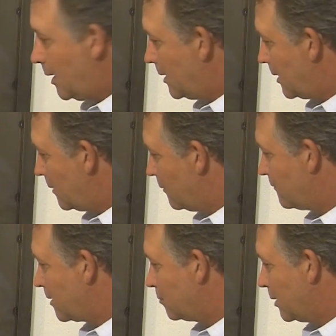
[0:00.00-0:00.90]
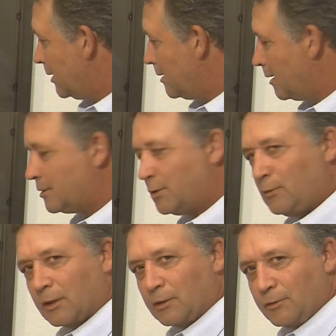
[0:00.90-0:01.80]
now that we've completed our
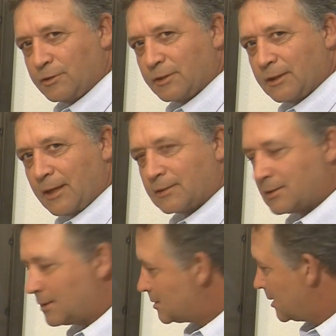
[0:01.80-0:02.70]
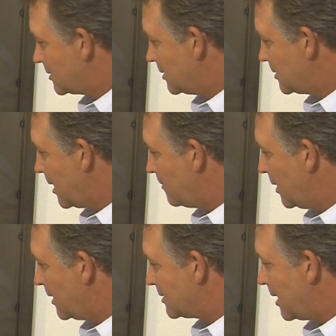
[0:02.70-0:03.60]
2 occlusion tests at 6 and 10
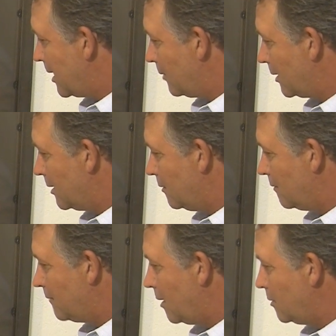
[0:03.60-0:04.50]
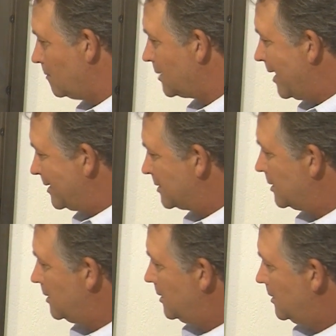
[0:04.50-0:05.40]
psi, we're going to do a volume test
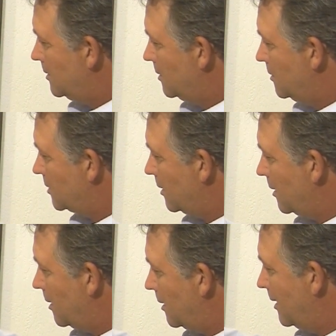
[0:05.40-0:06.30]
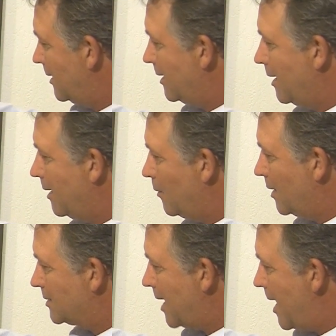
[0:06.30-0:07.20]
using our
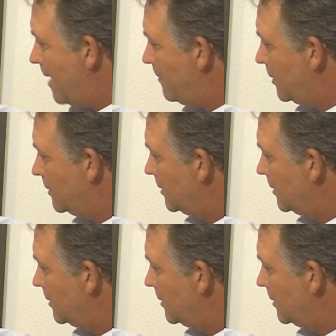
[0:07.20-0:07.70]
iOS app.